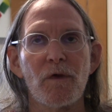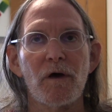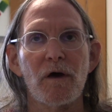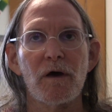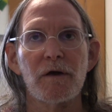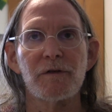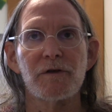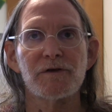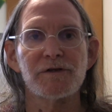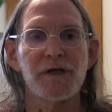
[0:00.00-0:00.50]

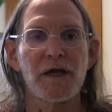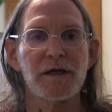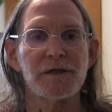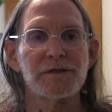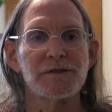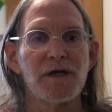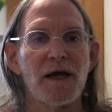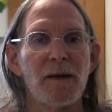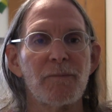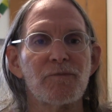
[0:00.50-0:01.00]
in the second
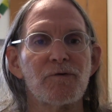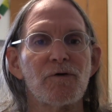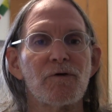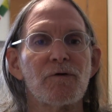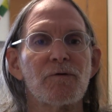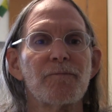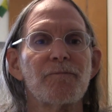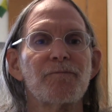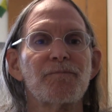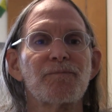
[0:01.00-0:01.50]

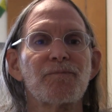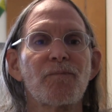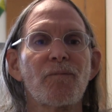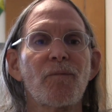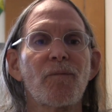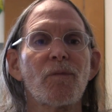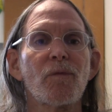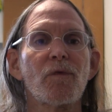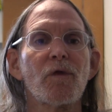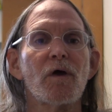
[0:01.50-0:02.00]
chapter,
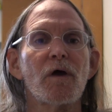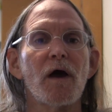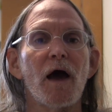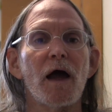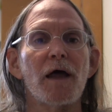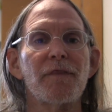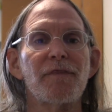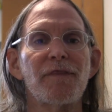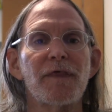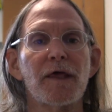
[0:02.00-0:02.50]

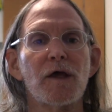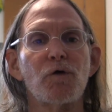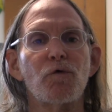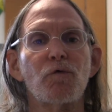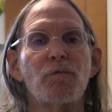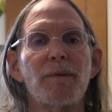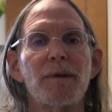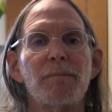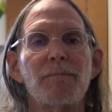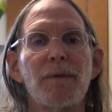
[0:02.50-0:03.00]
I think it
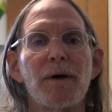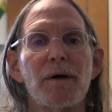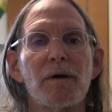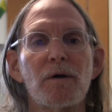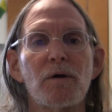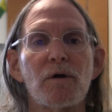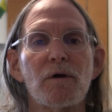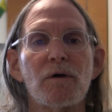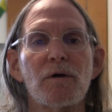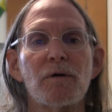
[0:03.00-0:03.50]
will be
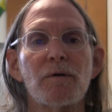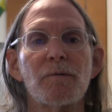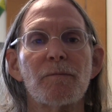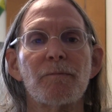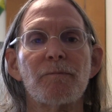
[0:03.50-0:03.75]
better